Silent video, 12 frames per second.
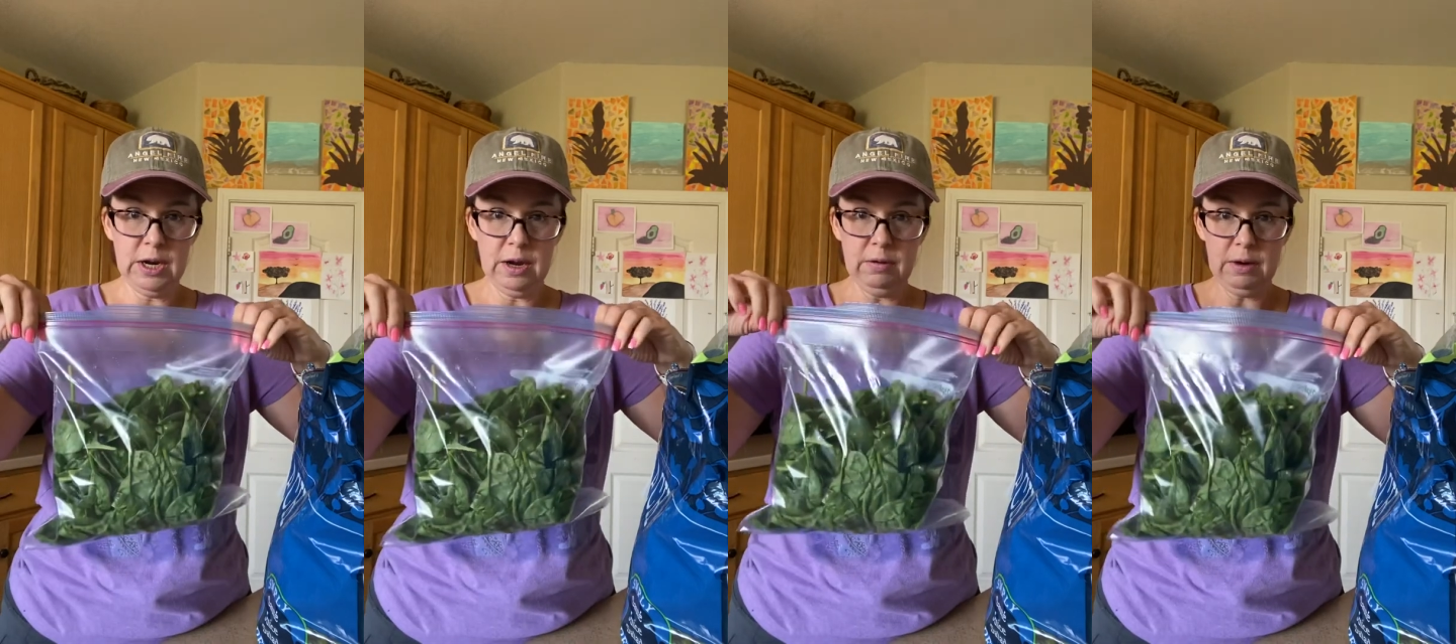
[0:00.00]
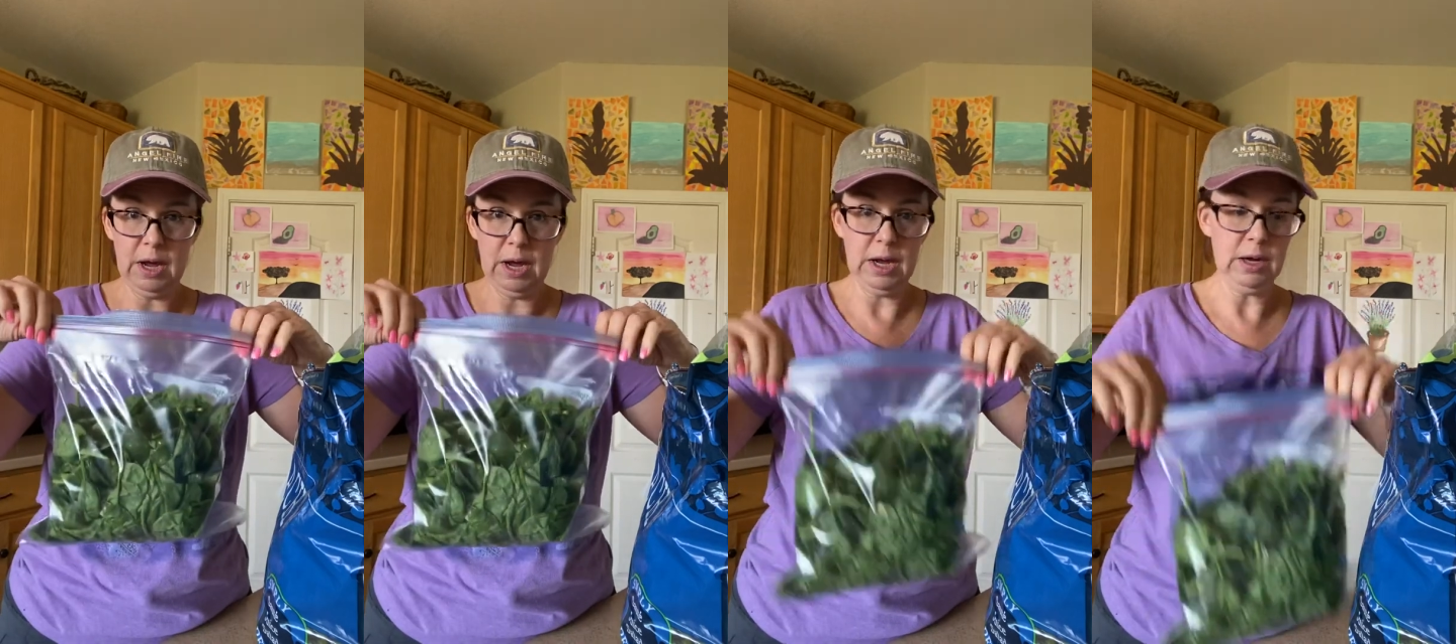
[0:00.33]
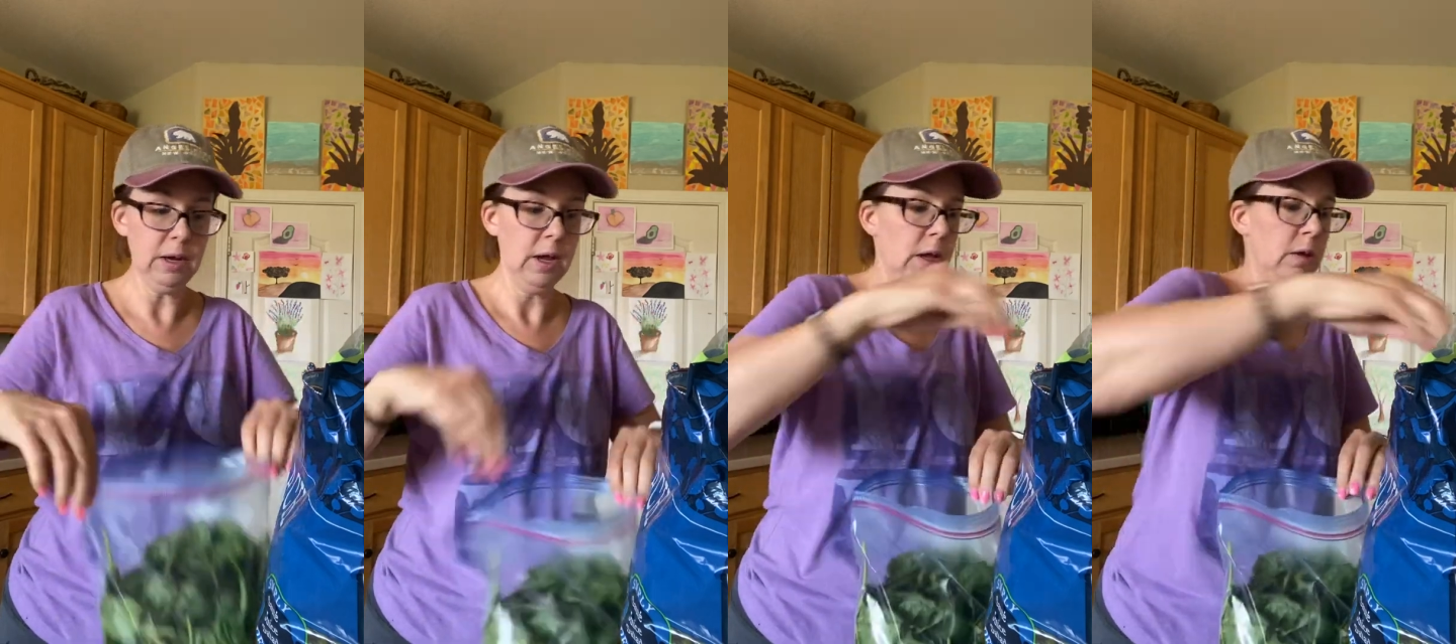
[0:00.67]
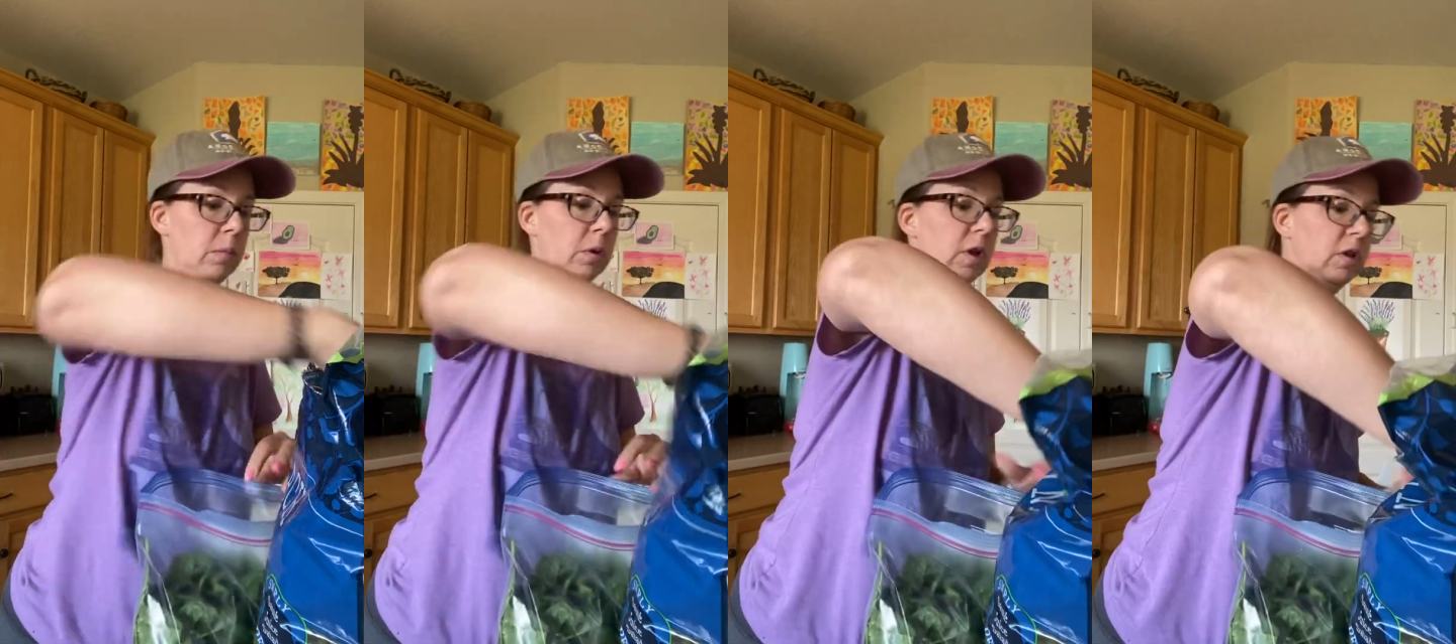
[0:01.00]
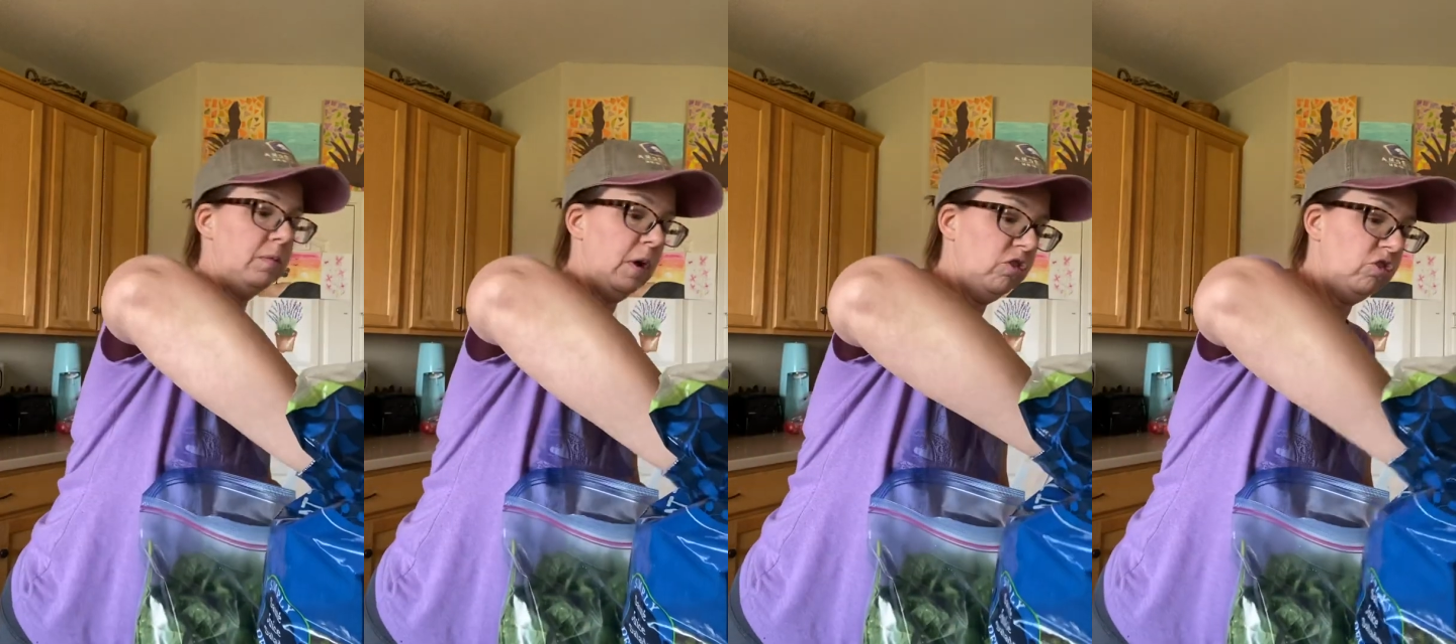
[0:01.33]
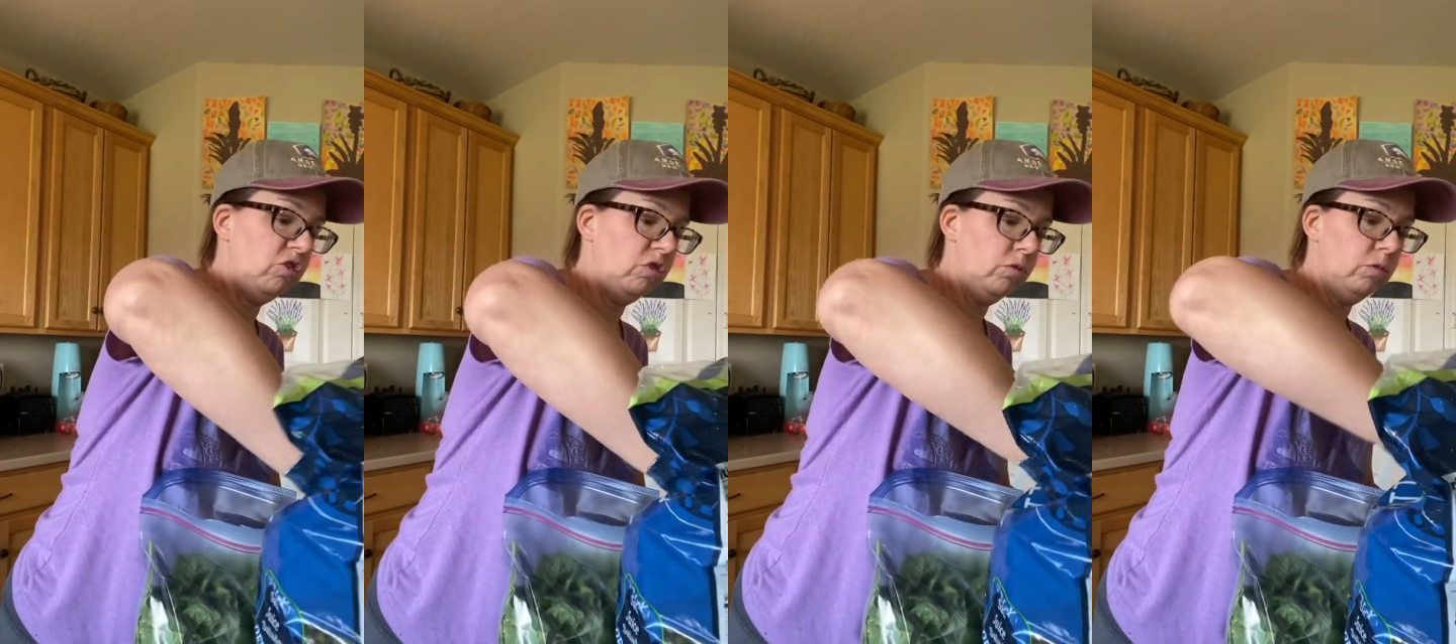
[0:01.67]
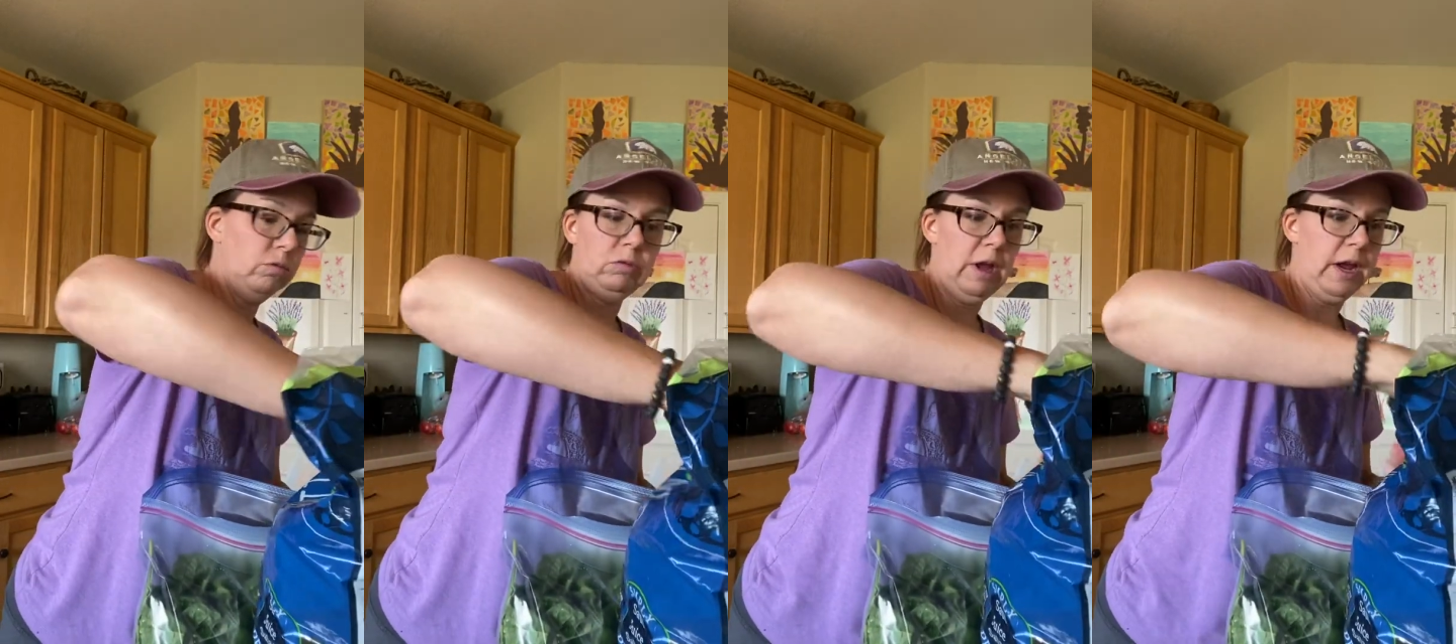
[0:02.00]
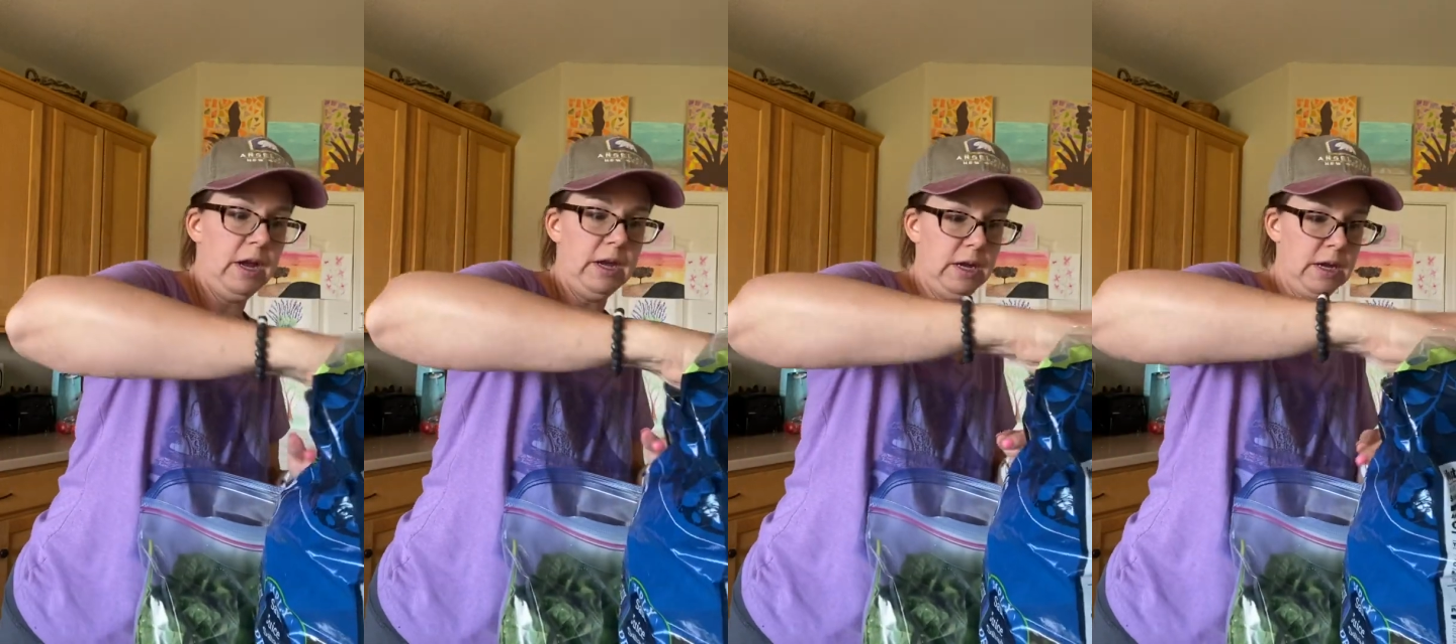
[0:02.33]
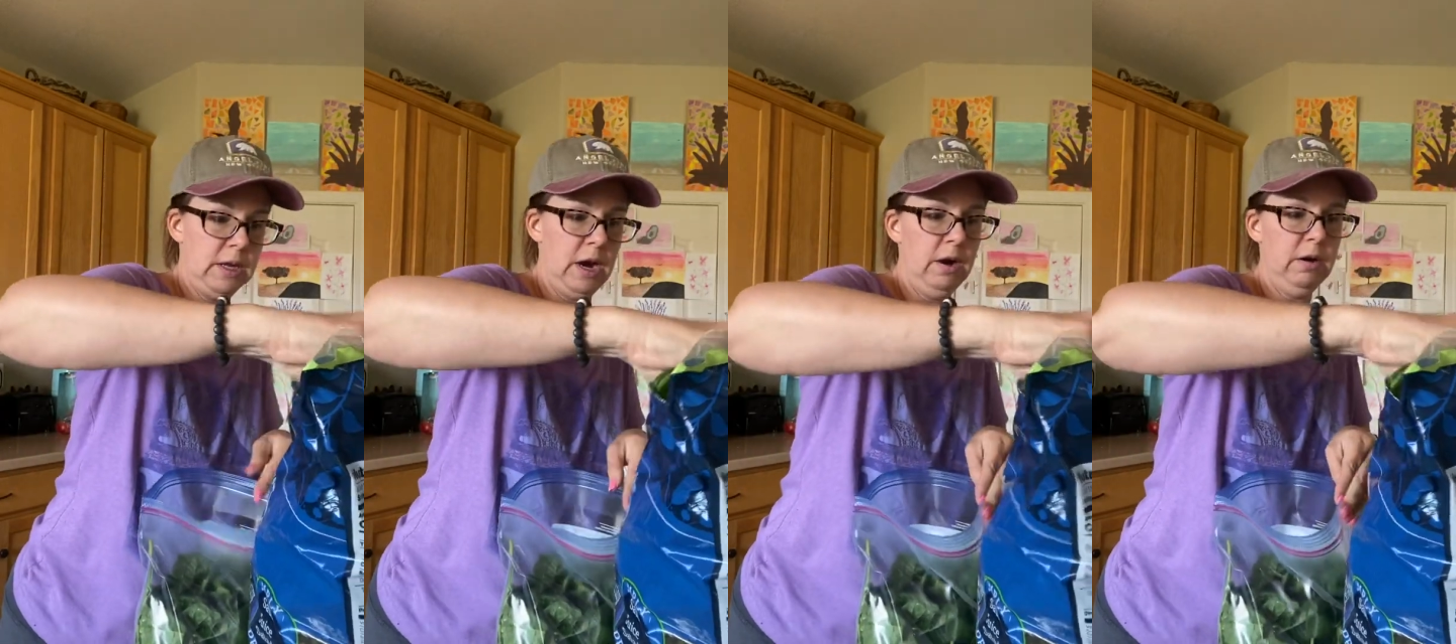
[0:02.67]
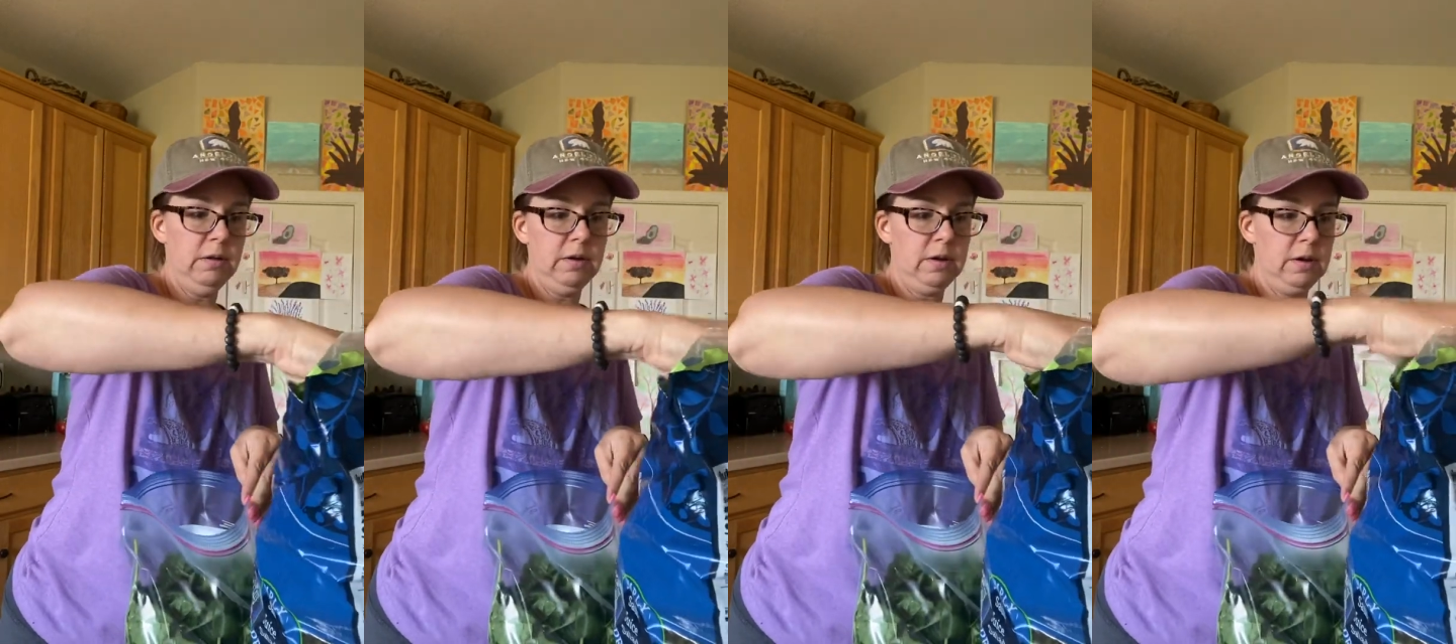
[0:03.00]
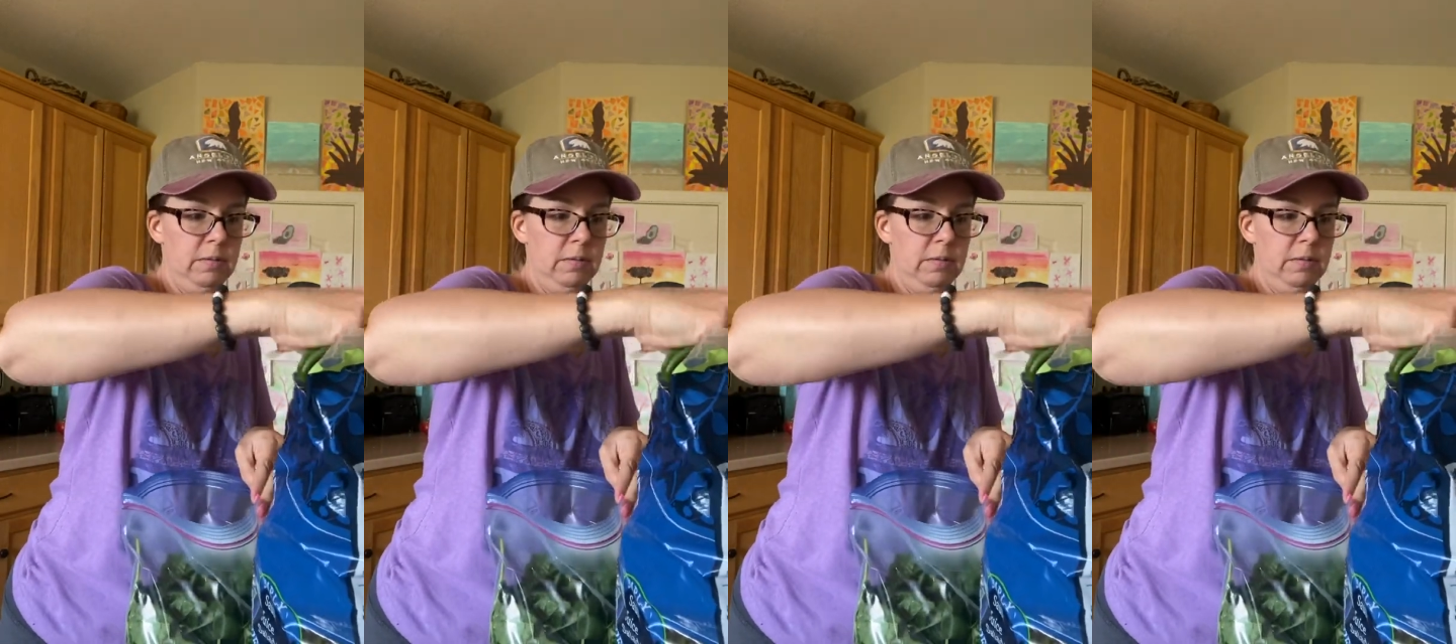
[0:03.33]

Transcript: Okay, put as much as you like in there. It's gonna